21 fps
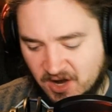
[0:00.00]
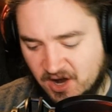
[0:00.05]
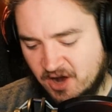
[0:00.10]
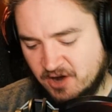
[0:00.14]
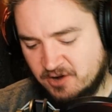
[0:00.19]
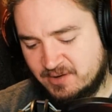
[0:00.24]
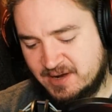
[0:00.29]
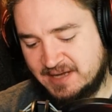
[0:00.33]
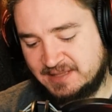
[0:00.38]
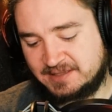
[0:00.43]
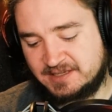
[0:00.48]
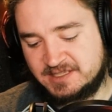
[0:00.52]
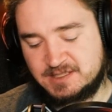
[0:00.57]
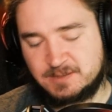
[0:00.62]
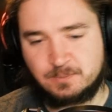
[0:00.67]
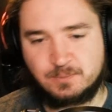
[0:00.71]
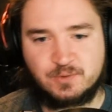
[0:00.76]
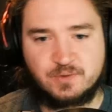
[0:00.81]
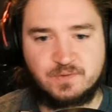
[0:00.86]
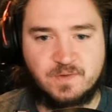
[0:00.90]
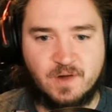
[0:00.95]
All right,
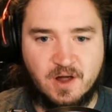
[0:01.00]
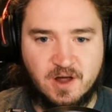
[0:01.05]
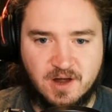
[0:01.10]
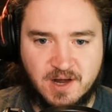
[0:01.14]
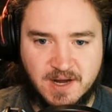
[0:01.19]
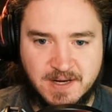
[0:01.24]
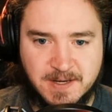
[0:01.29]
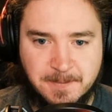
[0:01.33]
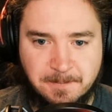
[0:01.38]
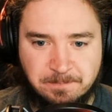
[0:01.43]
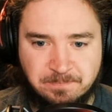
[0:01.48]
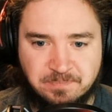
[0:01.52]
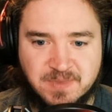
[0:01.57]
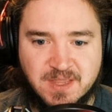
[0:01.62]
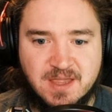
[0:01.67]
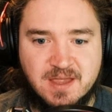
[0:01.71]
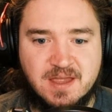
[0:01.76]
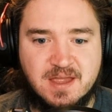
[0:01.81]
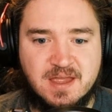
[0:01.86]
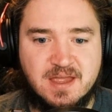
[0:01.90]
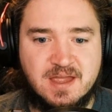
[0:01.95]
let's move on
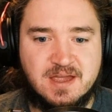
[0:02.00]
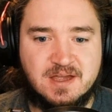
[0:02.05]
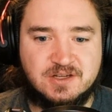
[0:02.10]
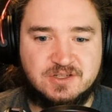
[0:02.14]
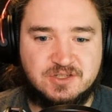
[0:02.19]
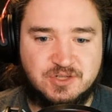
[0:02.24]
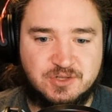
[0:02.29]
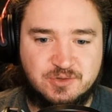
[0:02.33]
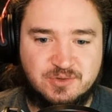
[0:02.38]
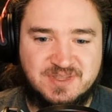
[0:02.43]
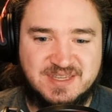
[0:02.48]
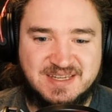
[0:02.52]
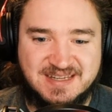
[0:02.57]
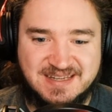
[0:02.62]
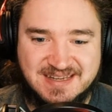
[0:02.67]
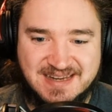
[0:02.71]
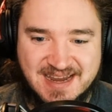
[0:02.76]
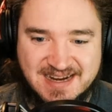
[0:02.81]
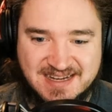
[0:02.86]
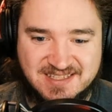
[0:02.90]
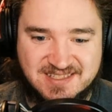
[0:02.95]
to the
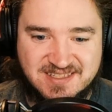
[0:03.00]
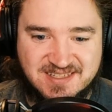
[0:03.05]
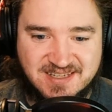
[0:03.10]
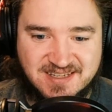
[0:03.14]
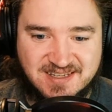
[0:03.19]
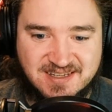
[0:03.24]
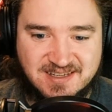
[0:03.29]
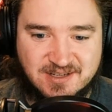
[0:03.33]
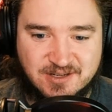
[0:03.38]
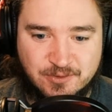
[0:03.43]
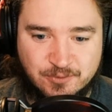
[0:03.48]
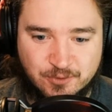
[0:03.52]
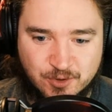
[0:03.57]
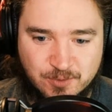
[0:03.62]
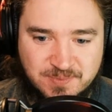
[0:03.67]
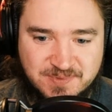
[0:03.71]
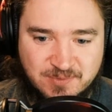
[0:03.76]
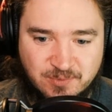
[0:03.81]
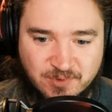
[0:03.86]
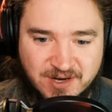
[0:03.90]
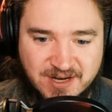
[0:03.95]
next
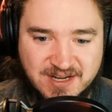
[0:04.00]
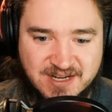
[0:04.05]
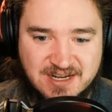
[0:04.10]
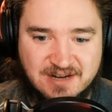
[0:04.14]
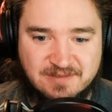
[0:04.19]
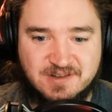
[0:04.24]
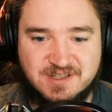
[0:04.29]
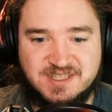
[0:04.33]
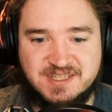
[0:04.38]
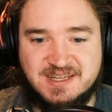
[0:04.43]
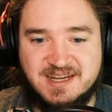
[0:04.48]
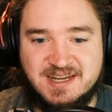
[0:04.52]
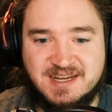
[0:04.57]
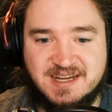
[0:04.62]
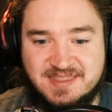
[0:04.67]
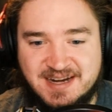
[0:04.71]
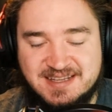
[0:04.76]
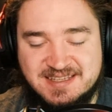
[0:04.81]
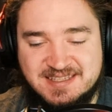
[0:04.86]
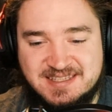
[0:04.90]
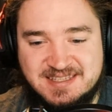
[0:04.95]
group we're going to cover today.
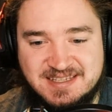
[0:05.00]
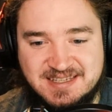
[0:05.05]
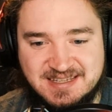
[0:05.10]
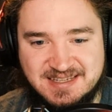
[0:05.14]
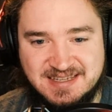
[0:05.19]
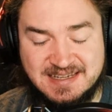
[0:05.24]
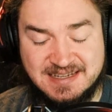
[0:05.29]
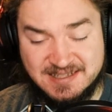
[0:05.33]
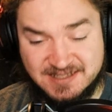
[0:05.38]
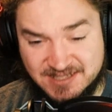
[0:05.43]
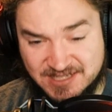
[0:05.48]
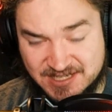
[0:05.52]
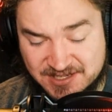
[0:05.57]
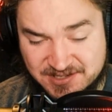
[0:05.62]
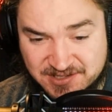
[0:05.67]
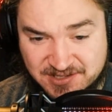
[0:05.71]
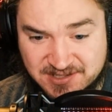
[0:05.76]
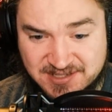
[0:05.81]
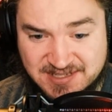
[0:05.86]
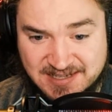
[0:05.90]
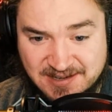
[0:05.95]
That is the
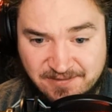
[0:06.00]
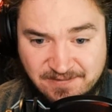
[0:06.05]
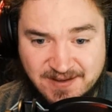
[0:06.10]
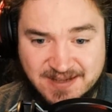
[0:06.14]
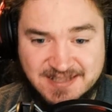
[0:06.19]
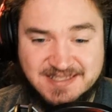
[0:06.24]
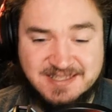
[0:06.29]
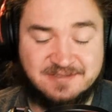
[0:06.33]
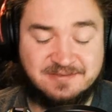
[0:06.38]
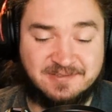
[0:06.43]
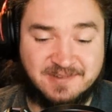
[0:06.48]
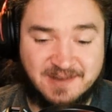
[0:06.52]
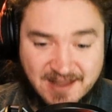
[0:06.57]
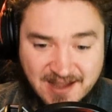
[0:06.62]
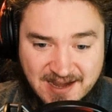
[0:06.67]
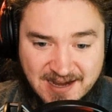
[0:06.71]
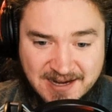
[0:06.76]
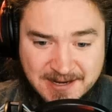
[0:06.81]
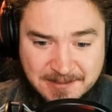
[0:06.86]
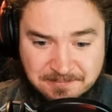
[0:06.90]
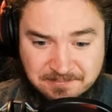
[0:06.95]
interior defensive
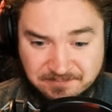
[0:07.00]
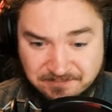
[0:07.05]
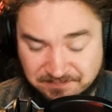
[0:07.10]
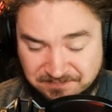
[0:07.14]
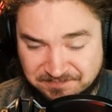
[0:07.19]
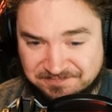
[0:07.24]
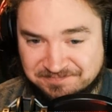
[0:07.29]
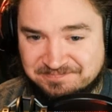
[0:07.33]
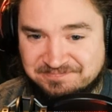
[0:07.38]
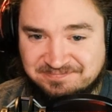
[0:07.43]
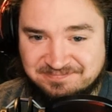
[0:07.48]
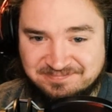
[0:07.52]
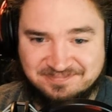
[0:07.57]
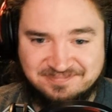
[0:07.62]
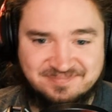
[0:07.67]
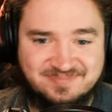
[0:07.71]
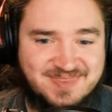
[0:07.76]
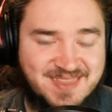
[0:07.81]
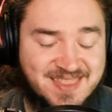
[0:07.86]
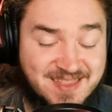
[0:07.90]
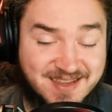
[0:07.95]
line.
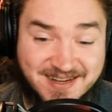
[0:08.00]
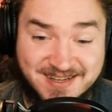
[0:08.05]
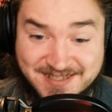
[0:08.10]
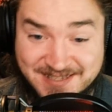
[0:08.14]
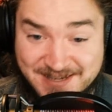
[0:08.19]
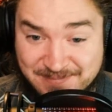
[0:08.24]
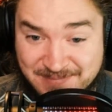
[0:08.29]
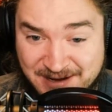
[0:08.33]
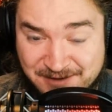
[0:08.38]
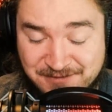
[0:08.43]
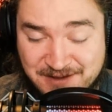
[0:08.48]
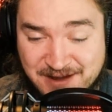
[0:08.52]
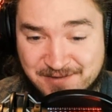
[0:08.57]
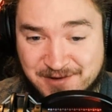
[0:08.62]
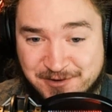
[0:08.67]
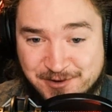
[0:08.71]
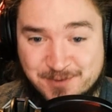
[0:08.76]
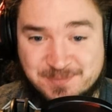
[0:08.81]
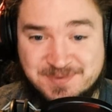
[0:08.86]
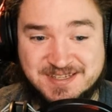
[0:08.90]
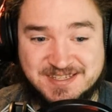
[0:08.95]
Like I said, my
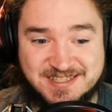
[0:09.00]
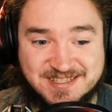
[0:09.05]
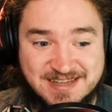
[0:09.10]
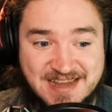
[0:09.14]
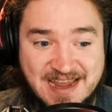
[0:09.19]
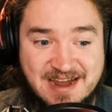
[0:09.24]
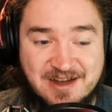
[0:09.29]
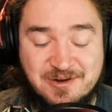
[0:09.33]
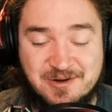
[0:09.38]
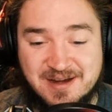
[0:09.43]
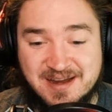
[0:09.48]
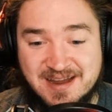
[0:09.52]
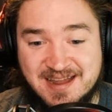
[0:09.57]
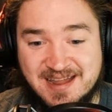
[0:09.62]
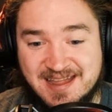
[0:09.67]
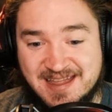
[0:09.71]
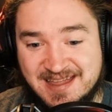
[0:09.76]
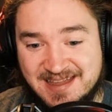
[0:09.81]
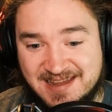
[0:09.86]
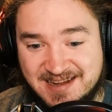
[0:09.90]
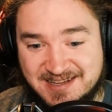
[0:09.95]
favorite group to scout.
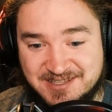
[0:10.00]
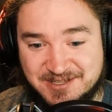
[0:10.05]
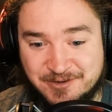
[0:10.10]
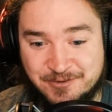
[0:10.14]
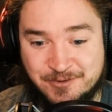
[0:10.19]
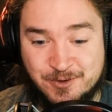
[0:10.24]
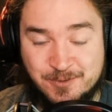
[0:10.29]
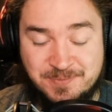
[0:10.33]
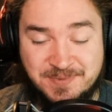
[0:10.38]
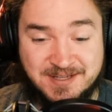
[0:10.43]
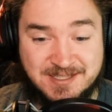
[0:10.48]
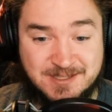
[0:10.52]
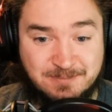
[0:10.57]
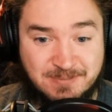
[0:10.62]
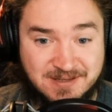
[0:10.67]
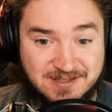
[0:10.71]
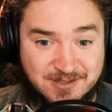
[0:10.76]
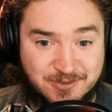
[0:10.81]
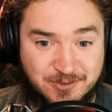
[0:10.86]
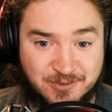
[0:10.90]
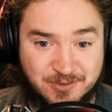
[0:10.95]
It's a group that's
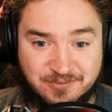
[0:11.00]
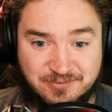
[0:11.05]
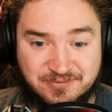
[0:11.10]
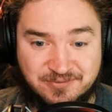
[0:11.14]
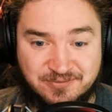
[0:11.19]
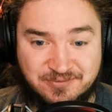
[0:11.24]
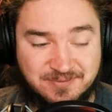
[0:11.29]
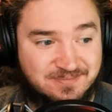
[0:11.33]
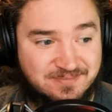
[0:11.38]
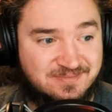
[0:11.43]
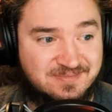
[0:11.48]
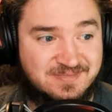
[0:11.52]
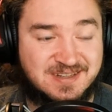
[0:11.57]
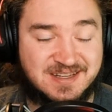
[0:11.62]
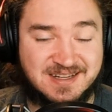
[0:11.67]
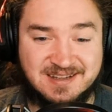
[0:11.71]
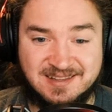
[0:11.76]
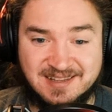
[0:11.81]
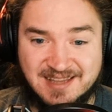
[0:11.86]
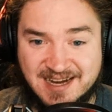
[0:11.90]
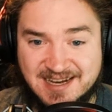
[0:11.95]
been sort of
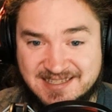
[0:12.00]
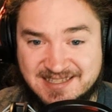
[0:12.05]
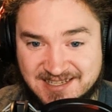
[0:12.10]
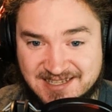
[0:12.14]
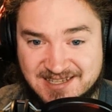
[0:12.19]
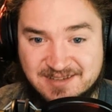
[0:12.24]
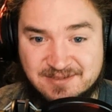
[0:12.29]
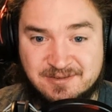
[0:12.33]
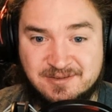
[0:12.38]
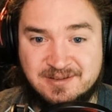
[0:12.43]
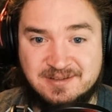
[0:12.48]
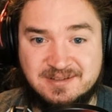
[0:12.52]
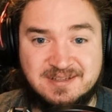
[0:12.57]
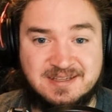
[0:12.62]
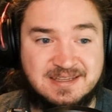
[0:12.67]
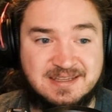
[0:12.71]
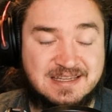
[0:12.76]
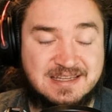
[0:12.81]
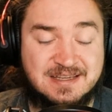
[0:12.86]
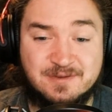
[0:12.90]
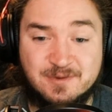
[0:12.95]
neglected,
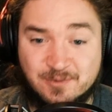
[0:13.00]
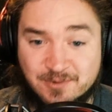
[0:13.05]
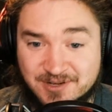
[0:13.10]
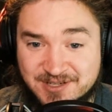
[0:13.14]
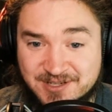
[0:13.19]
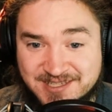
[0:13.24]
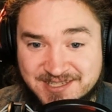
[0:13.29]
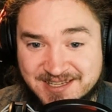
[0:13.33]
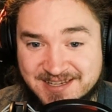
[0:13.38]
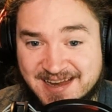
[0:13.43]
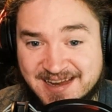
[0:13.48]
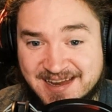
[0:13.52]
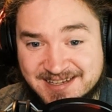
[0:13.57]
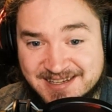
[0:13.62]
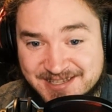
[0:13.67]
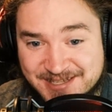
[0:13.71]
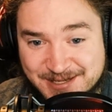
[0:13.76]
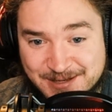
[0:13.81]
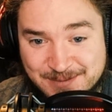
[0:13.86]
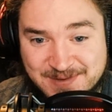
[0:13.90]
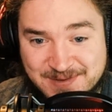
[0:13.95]
even worse than
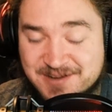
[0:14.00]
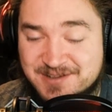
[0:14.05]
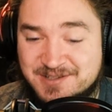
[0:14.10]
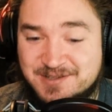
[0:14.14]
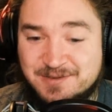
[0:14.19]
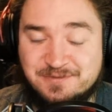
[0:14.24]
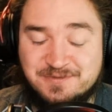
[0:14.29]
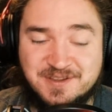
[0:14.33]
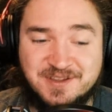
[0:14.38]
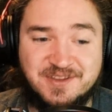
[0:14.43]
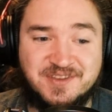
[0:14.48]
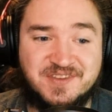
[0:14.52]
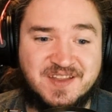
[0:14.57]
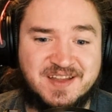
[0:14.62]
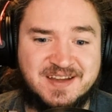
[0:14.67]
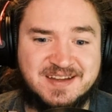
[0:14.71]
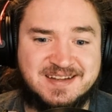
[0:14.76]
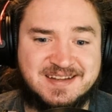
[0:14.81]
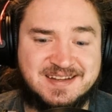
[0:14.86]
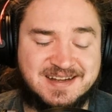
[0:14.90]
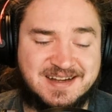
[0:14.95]
edge some years, it feels
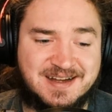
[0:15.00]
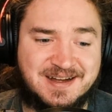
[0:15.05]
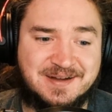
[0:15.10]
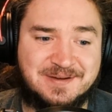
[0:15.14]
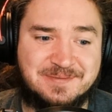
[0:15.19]
like.